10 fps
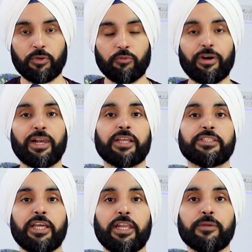While
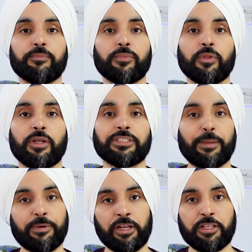exhaling,
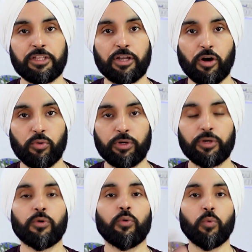simultaneously count
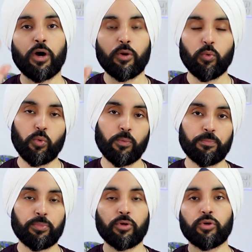1
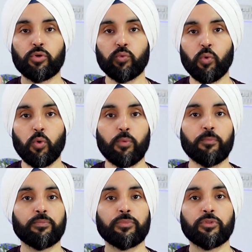ohm, 2
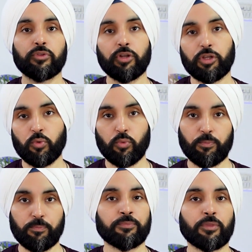ohm, 3
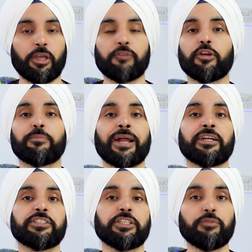ohm. If you are
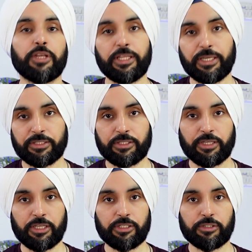practicing breathing
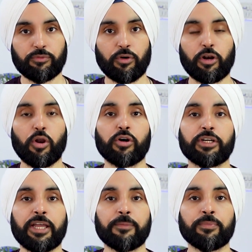exercises for a long
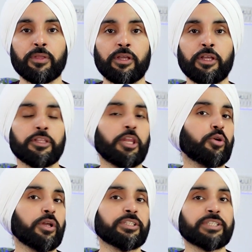time, then you
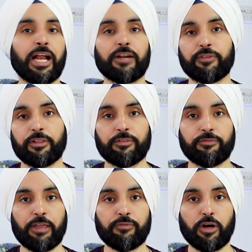can start with
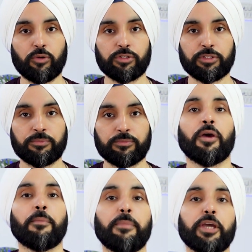5 counts.
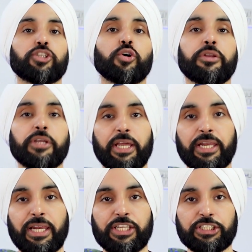Make sure
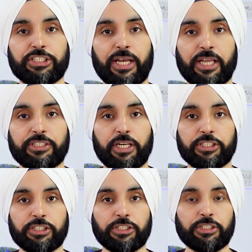inhalations and
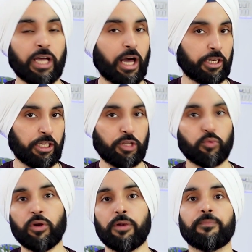exhalations are
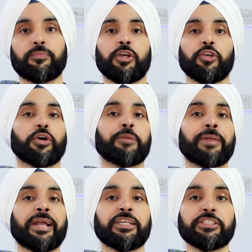equal. You can
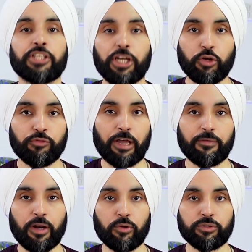practice 3 to 5
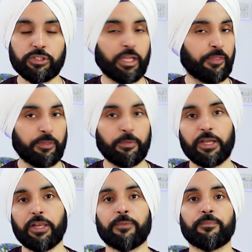rounds in the
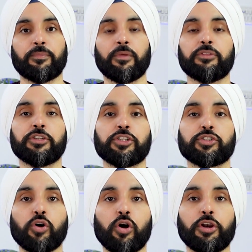beginning. This
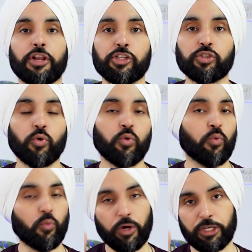is called ratio
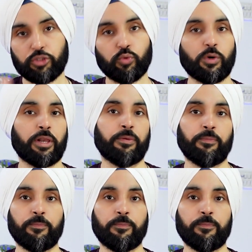1:1.